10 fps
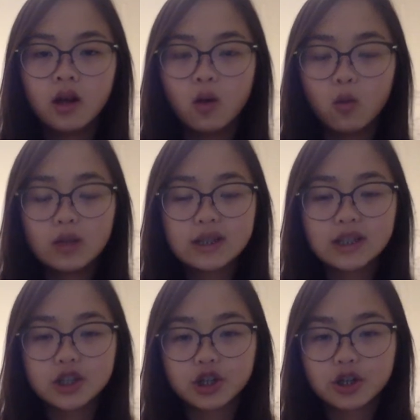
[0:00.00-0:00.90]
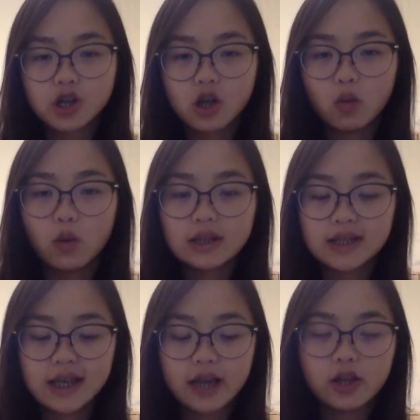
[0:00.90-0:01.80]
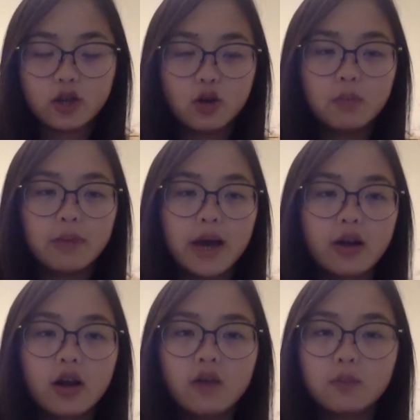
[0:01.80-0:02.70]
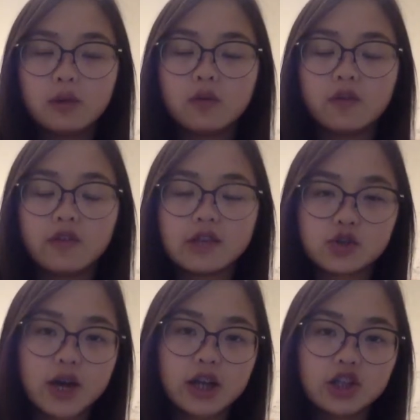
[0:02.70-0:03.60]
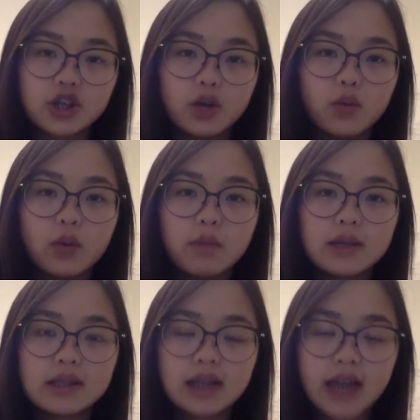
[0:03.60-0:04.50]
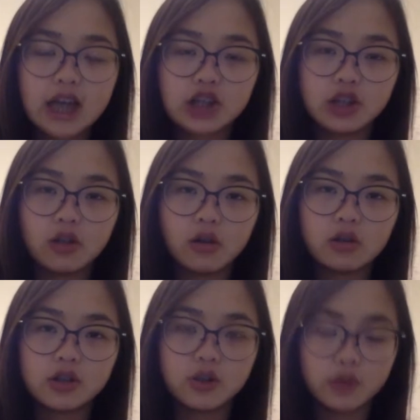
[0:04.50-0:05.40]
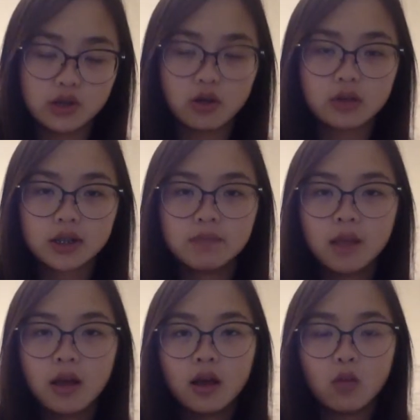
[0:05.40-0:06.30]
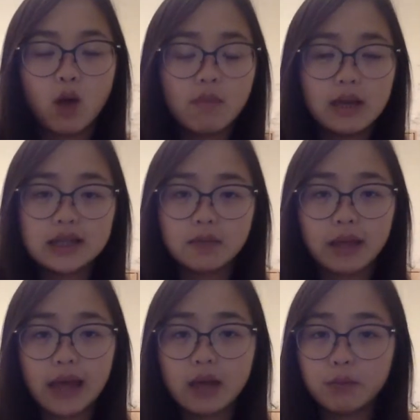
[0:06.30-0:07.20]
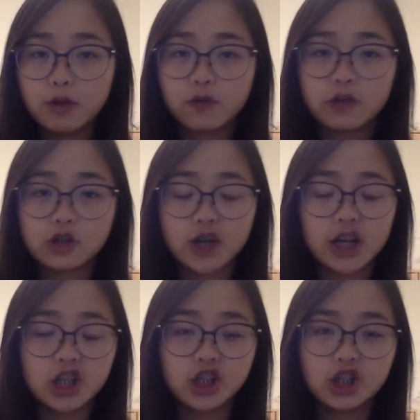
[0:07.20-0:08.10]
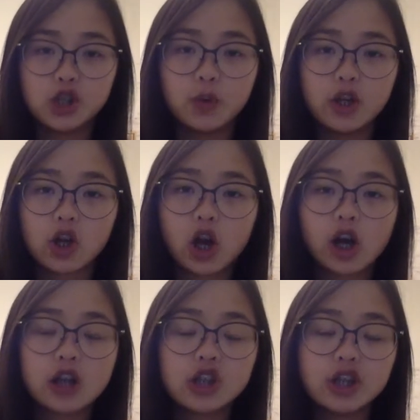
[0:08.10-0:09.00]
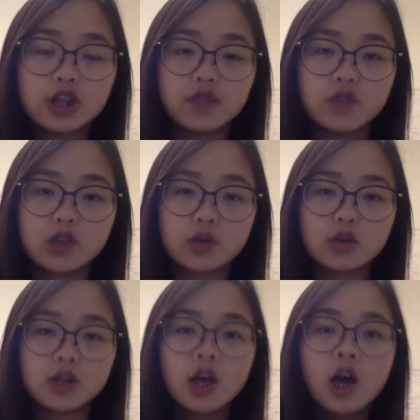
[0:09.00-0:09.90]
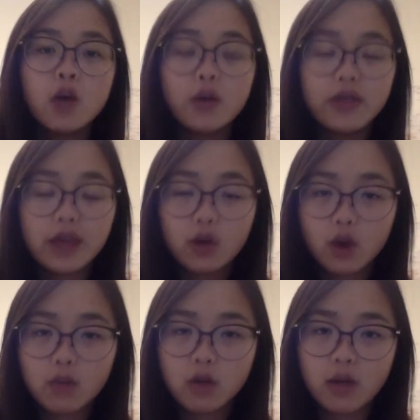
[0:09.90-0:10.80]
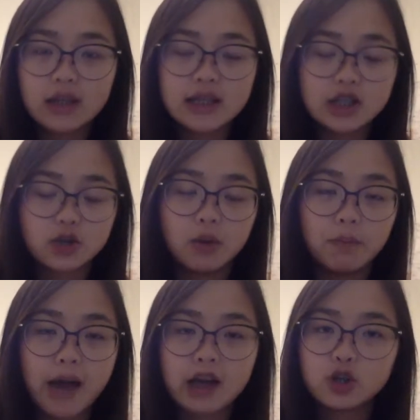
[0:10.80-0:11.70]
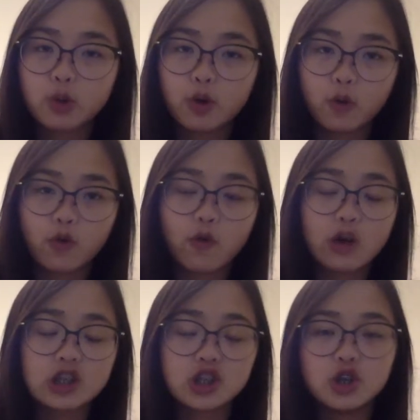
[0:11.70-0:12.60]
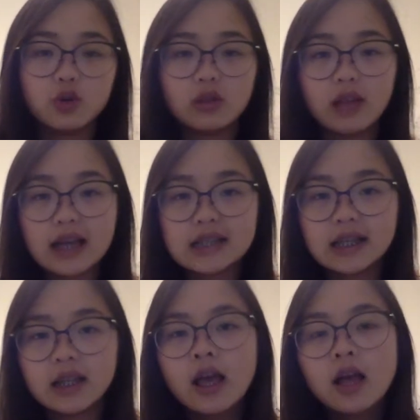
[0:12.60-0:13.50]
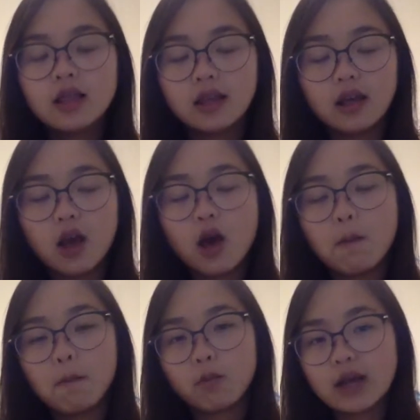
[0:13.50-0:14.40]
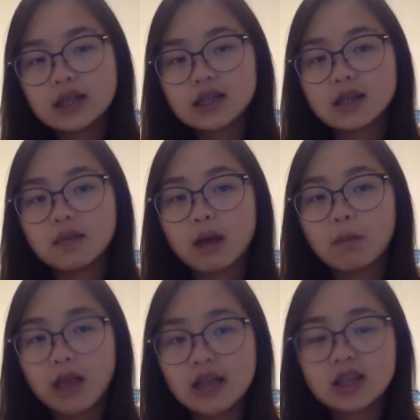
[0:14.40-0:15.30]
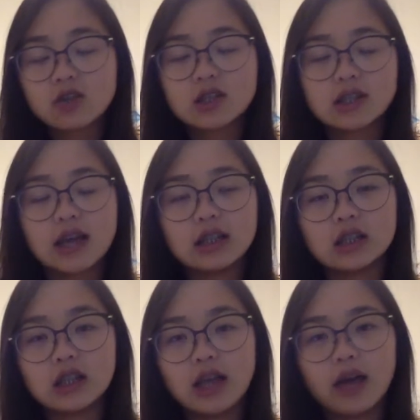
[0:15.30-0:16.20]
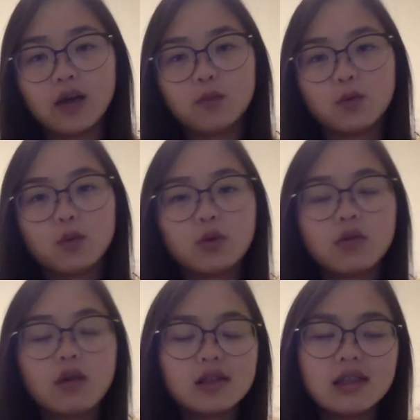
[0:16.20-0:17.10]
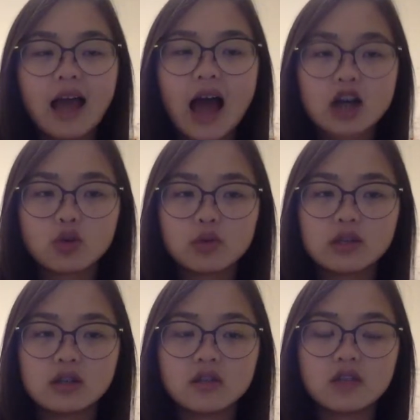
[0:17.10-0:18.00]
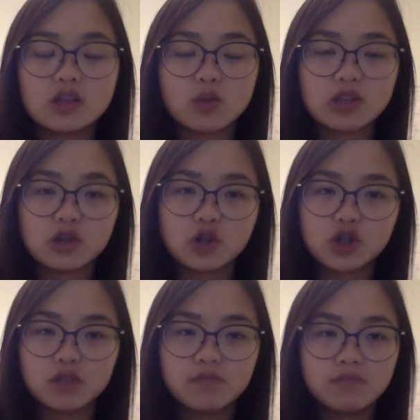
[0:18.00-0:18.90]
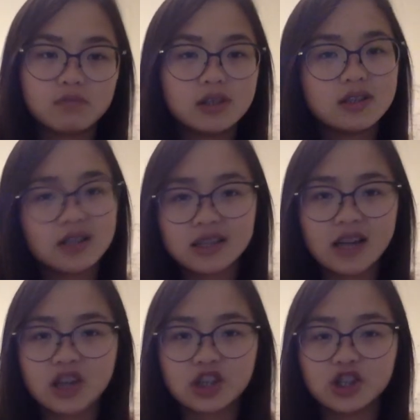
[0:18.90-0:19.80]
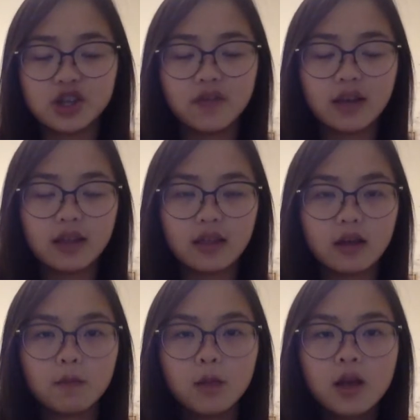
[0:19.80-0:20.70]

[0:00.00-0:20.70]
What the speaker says: Winston Churchill once said, "No matter how beautiful the strategy, we must occasionally look to the results." And while it may seem like a beautiful strategy to encourage individuals with a criminal rights history back into our workforce to lessen the racism that plagues our society today, when you look at the actual results of this resolution, it doesn't actually achieve anything.